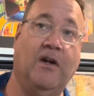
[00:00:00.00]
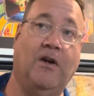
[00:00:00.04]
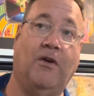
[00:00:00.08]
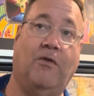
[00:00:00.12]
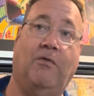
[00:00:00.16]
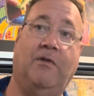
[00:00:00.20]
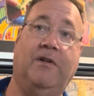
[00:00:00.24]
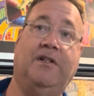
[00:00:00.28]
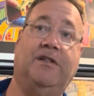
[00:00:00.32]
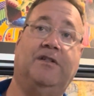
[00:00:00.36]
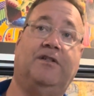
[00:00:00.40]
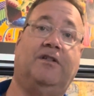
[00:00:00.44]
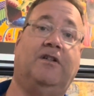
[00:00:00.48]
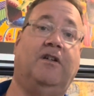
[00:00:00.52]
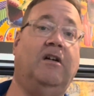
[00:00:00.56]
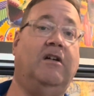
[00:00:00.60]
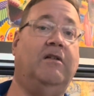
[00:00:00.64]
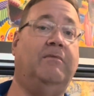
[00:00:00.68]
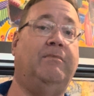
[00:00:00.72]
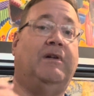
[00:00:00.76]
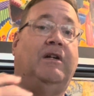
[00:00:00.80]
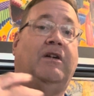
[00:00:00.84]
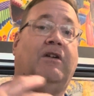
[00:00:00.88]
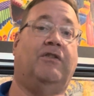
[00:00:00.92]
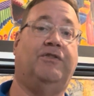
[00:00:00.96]
which is good
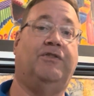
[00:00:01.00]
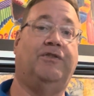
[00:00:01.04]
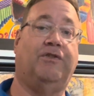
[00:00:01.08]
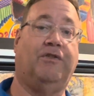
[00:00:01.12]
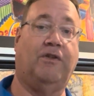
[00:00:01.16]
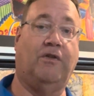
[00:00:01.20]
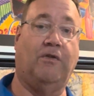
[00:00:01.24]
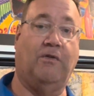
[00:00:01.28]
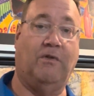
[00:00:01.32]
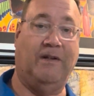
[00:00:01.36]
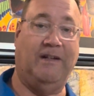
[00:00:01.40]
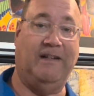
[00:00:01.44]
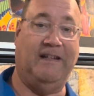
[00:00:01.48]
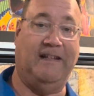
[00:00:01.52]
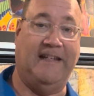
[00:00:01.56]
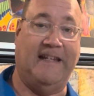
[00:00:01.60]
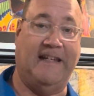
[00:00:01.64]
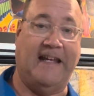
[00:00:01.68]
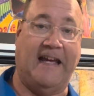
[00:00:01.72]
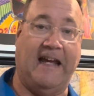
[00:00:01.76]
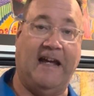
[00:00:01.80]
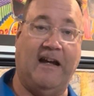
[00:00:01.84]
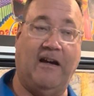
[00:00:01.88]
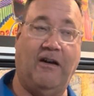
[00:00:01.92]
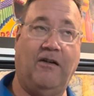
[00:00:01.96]
because you're going
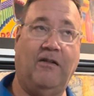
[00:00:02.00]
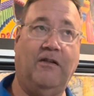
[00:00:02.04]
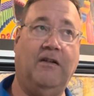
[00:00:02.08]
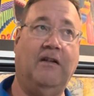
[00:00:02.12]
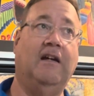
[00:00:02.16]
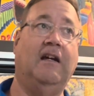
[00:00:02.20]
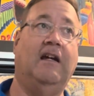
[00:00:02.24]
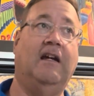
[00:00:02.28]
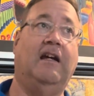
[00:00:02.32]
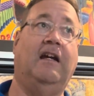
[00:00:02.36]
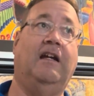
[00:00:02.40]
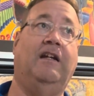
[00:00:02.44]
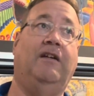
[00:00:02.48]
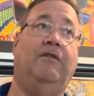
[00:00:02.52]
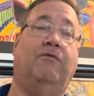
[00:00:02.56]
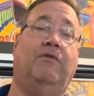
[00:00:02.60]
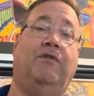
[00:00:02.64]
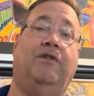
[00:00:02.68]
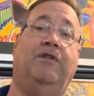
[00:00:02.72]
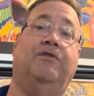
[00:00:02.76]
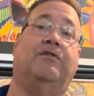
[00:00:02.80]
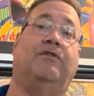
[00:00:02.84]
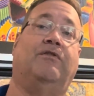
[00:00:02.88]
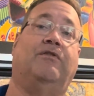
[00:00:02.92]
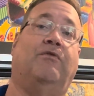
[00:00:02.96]
down and you want to
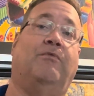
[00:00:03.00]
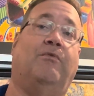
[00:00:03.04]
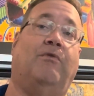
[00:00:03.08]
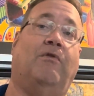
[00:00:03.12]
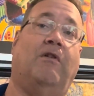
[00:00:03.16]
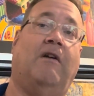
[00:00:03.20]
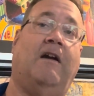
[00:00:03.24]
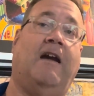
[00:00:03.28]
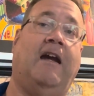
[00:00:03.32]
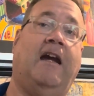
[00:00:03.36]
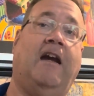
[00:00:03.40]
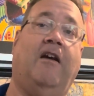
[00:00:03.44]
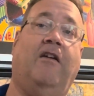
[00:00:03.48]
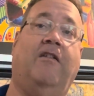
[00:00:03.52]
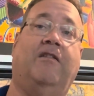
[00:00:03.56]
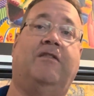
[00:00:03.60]
use a little more air.